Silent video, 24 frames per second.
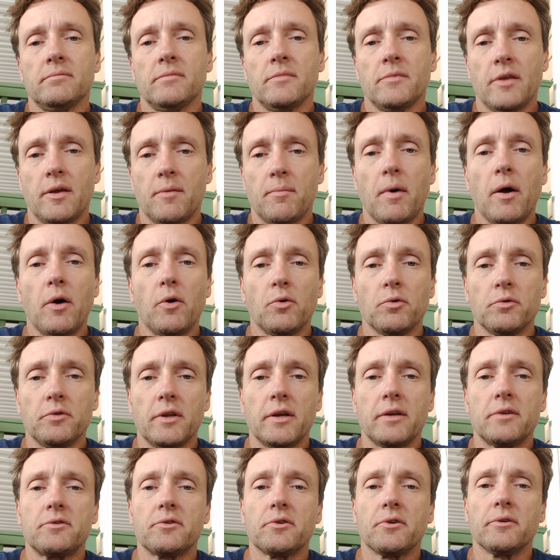than my old
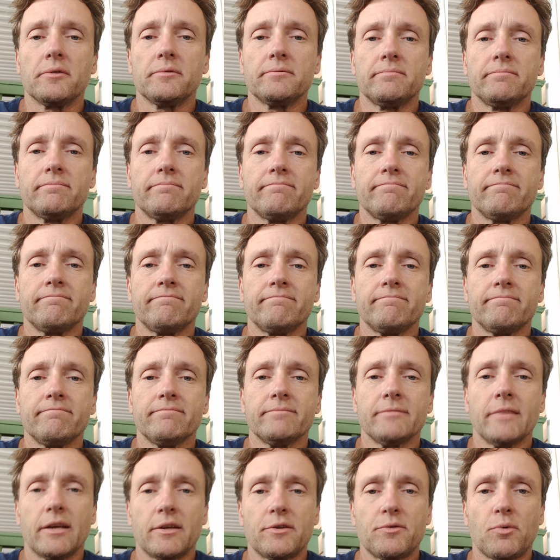nature.
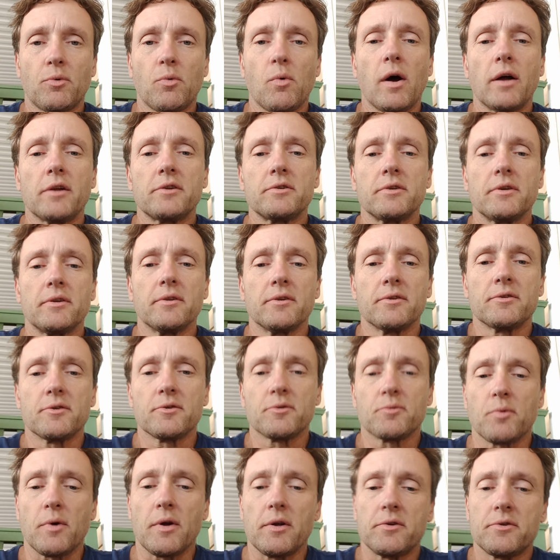Thanks for watching. This
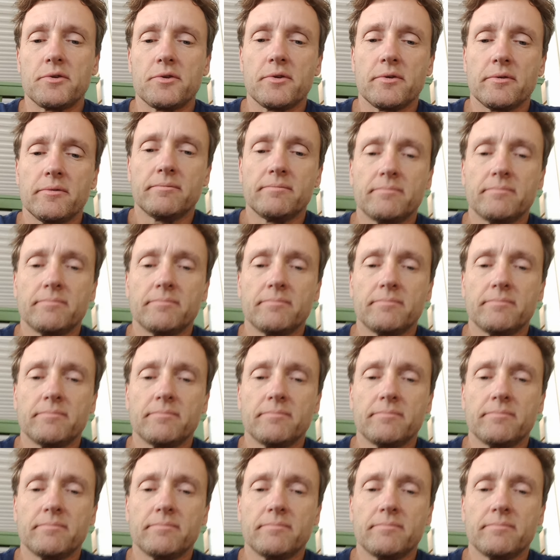is Rich.